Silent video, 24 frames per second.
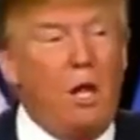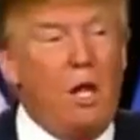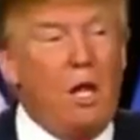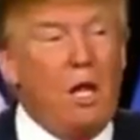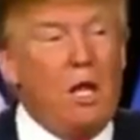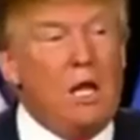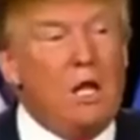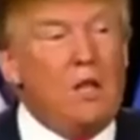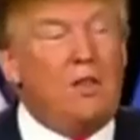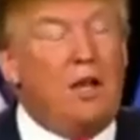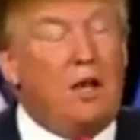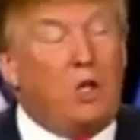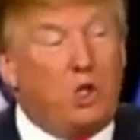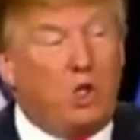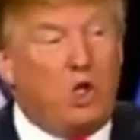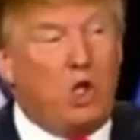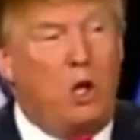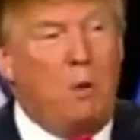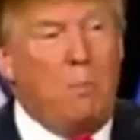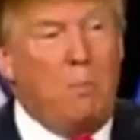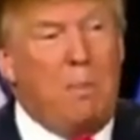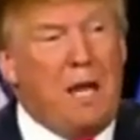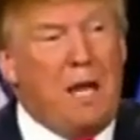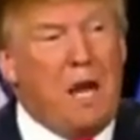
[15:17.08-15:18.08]
that shouldn't
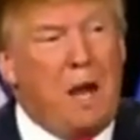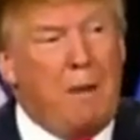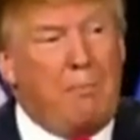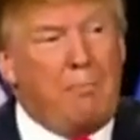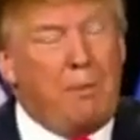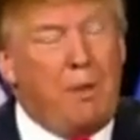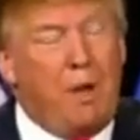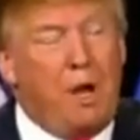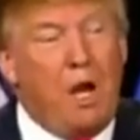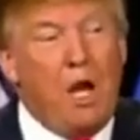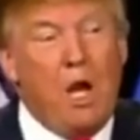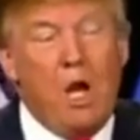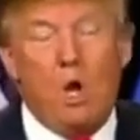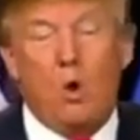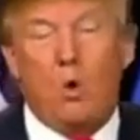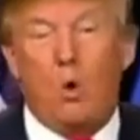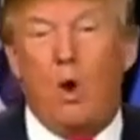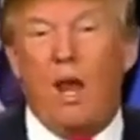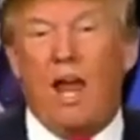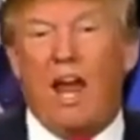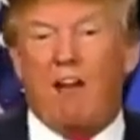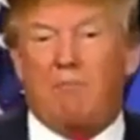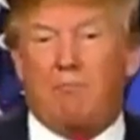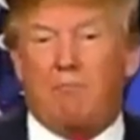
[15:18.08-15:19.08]
be up there. We
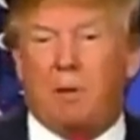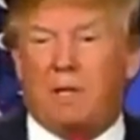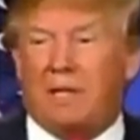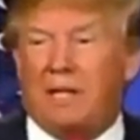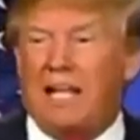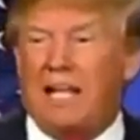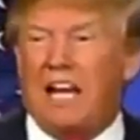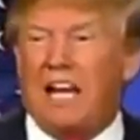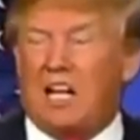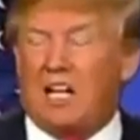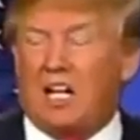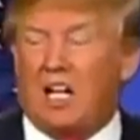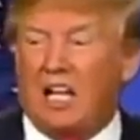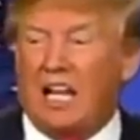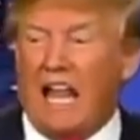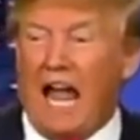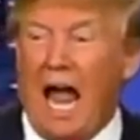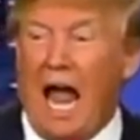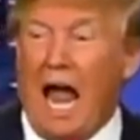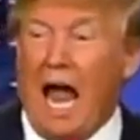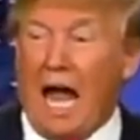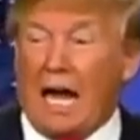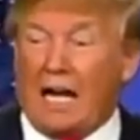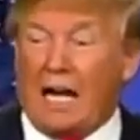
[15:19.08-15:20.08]
have political
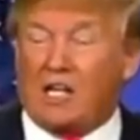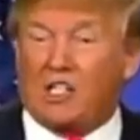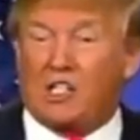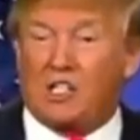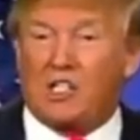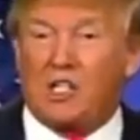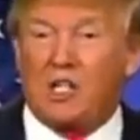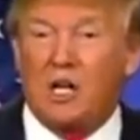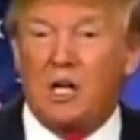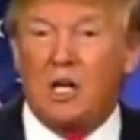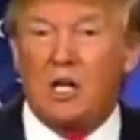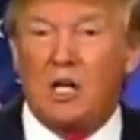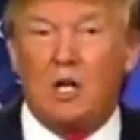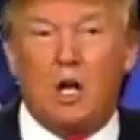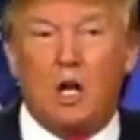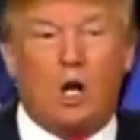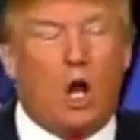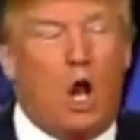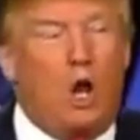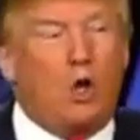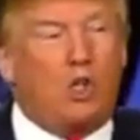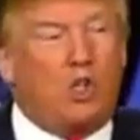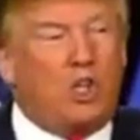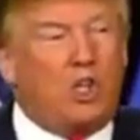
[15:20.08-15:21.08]
hacks
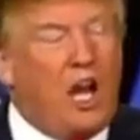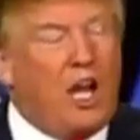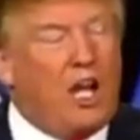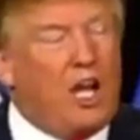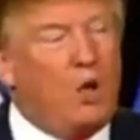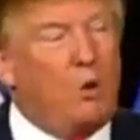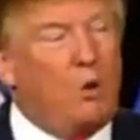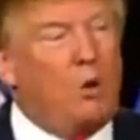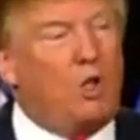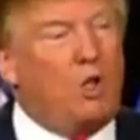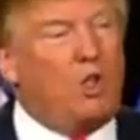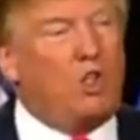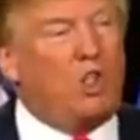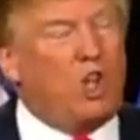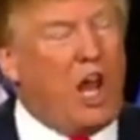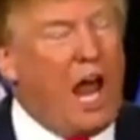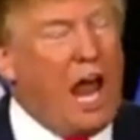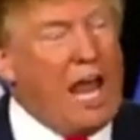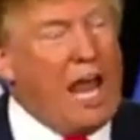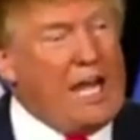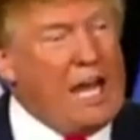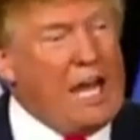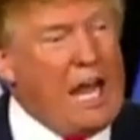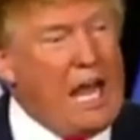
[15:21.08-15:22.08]
negotiating with
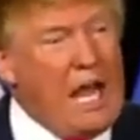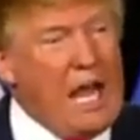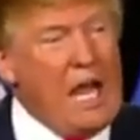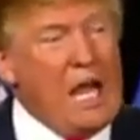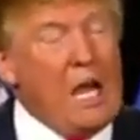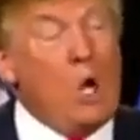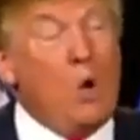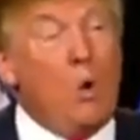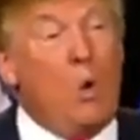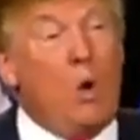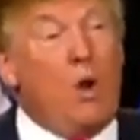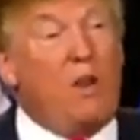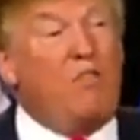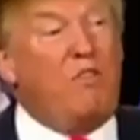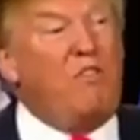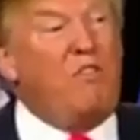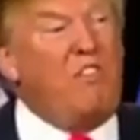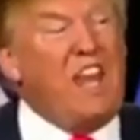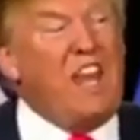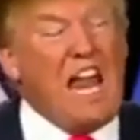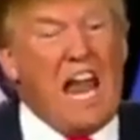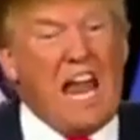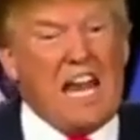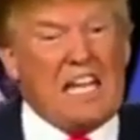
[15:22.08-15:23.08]
China, with
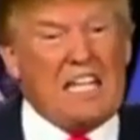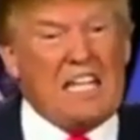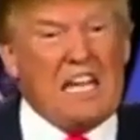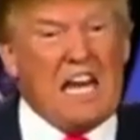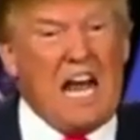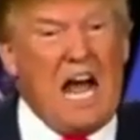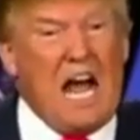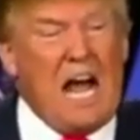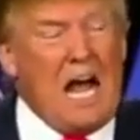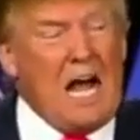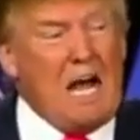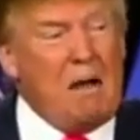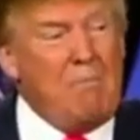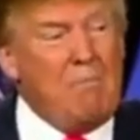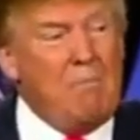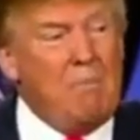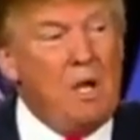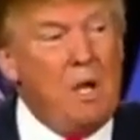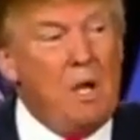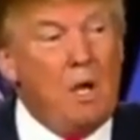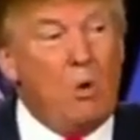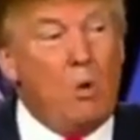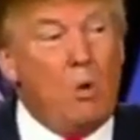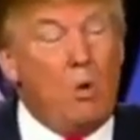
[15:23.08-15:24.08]
Vietnam,
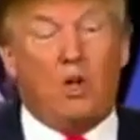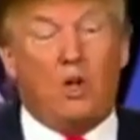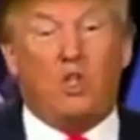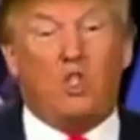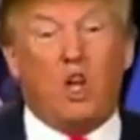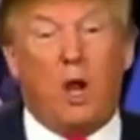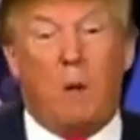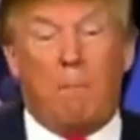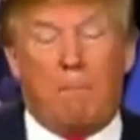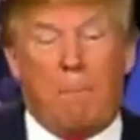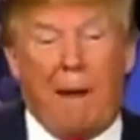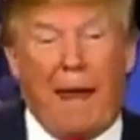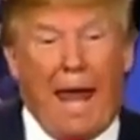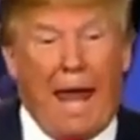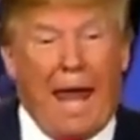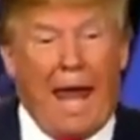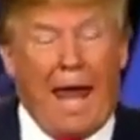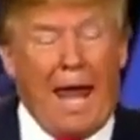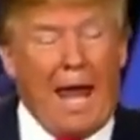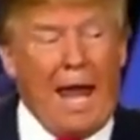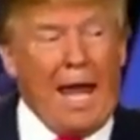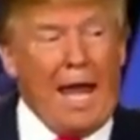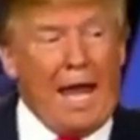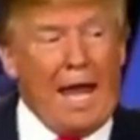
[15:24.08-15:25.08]
with
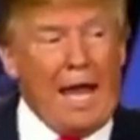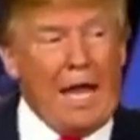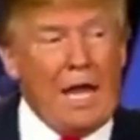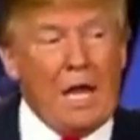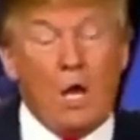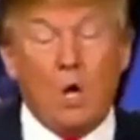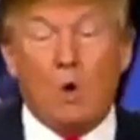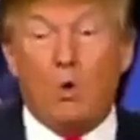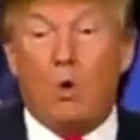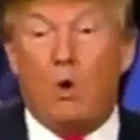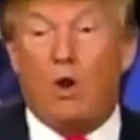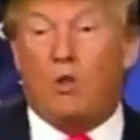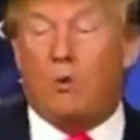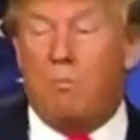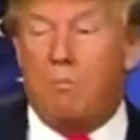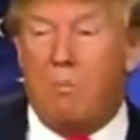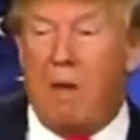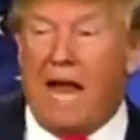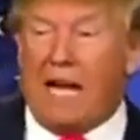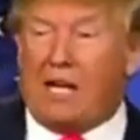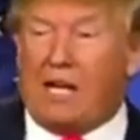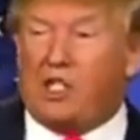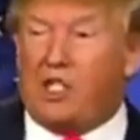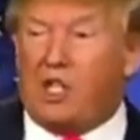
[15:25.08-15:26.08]
Japan, with
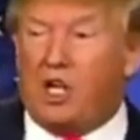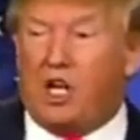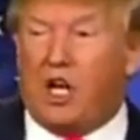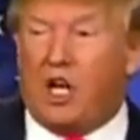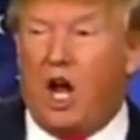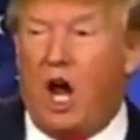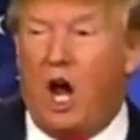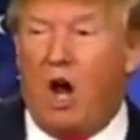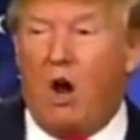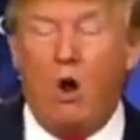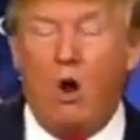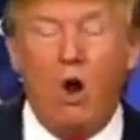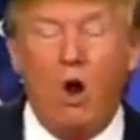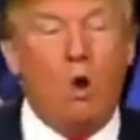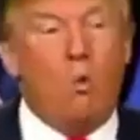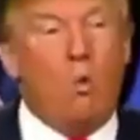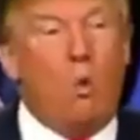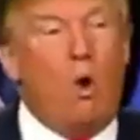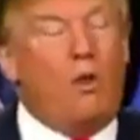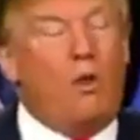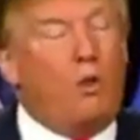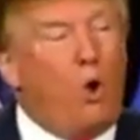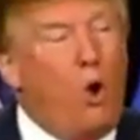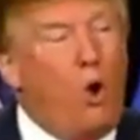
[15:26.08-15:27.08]
Mexico,
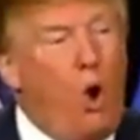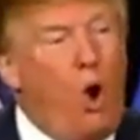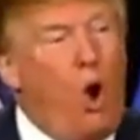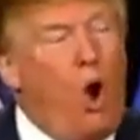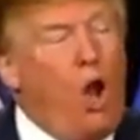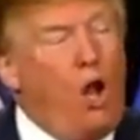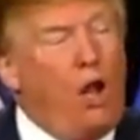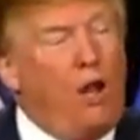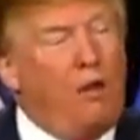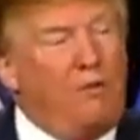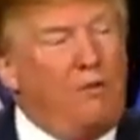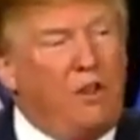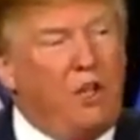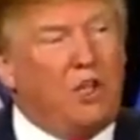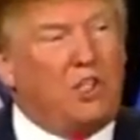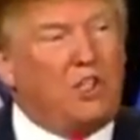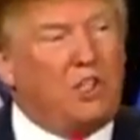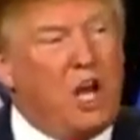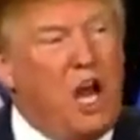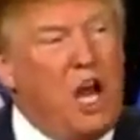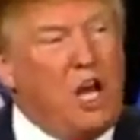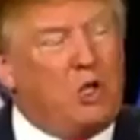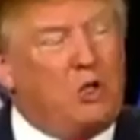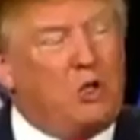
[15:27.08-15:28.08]
with all of these
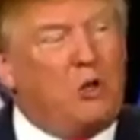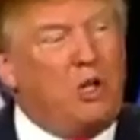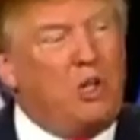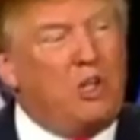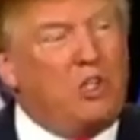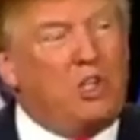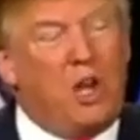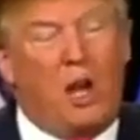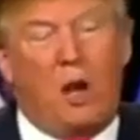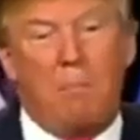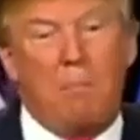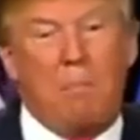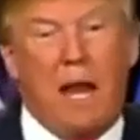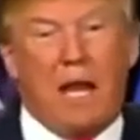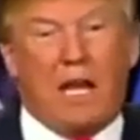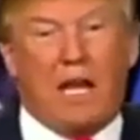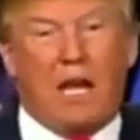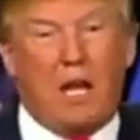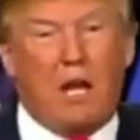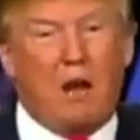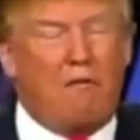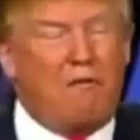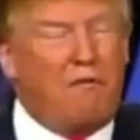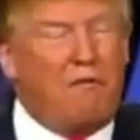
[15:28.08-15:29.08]
countries that are making
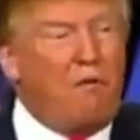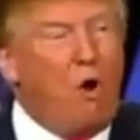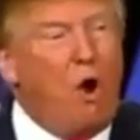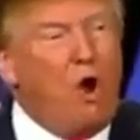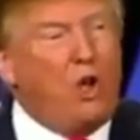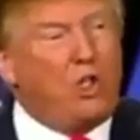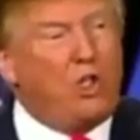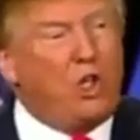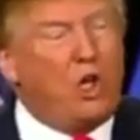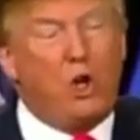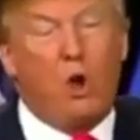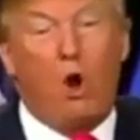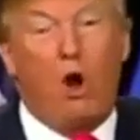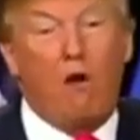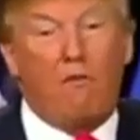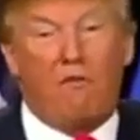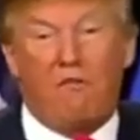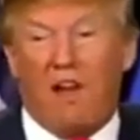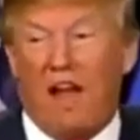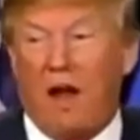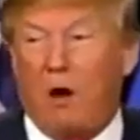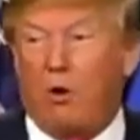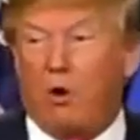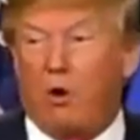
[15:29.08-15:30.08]
a fortune off
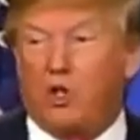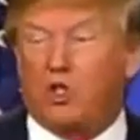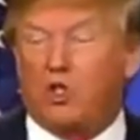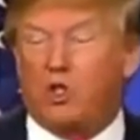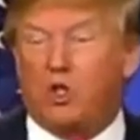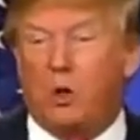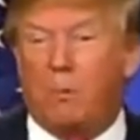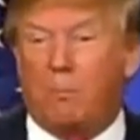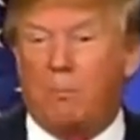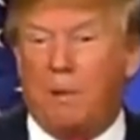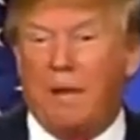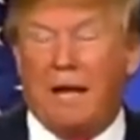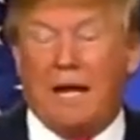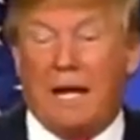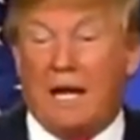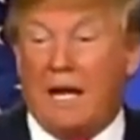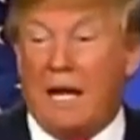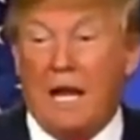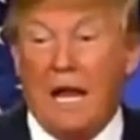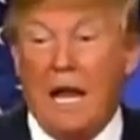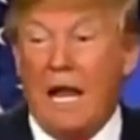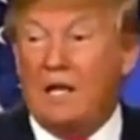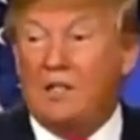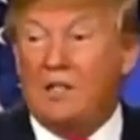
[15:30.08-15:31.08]
our stupidity.
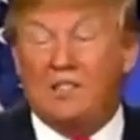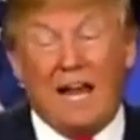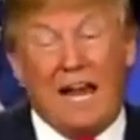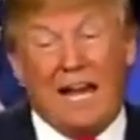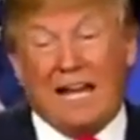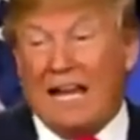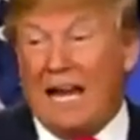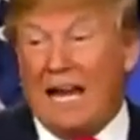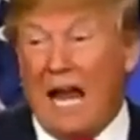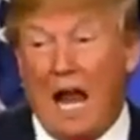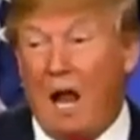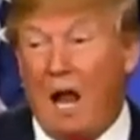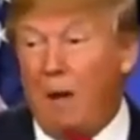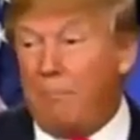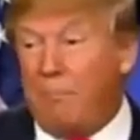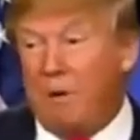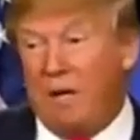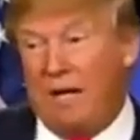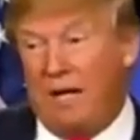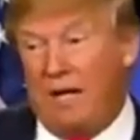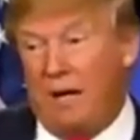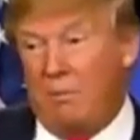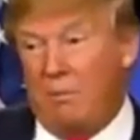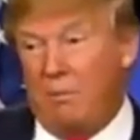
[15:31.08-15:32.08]
It's not going to happen
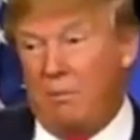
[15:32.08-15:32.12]
anymore.